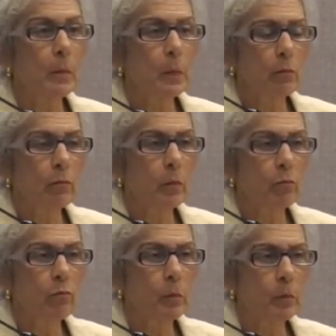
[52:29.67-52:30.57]
person and
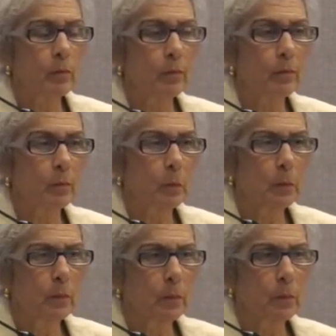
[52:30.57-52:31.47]
brought up
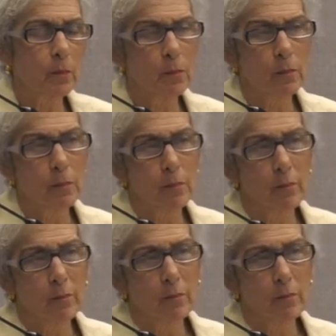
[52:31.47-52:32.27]
so